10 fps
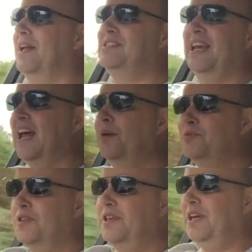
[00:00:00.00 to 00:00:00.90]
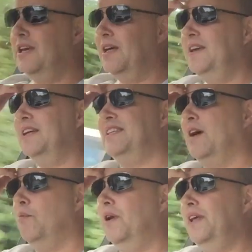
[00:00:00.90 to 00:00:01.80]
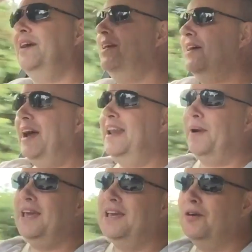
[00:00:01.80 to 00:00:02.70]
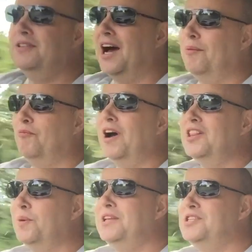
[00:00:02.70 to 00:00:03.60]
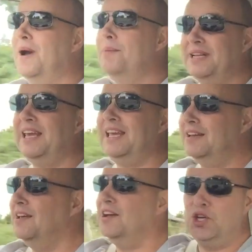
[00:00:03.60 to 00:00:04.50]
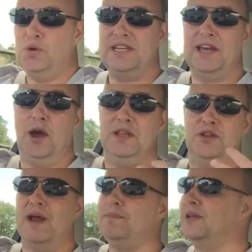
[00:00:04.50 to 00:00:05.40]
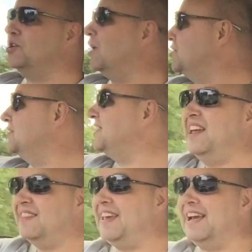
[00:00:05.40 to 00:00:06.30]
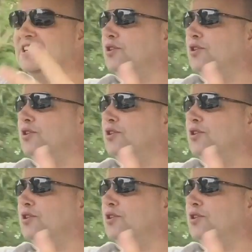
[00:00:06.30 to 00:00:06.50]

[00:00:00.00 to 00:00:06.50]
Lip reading: to get up to the, I think it's the M1, yeah. Anyway, he goes up right the way to Aberdeen using only the rapid chargers, then gets